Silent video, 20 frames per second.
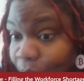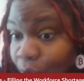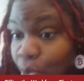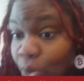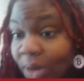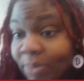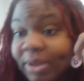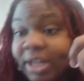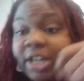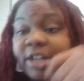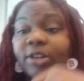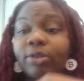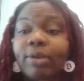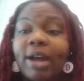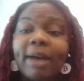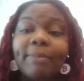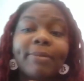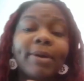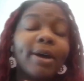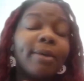1 minute to
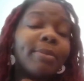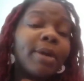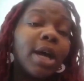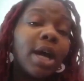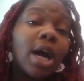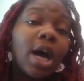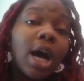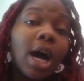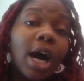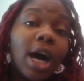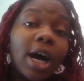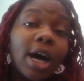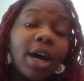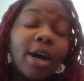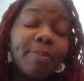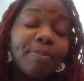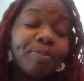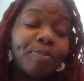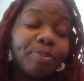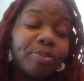wrap up.
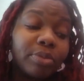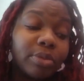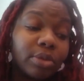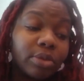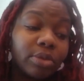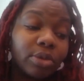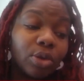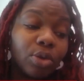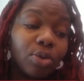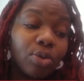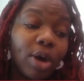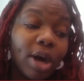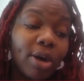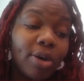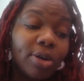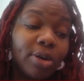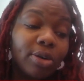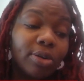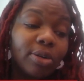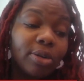Um,
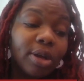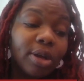well,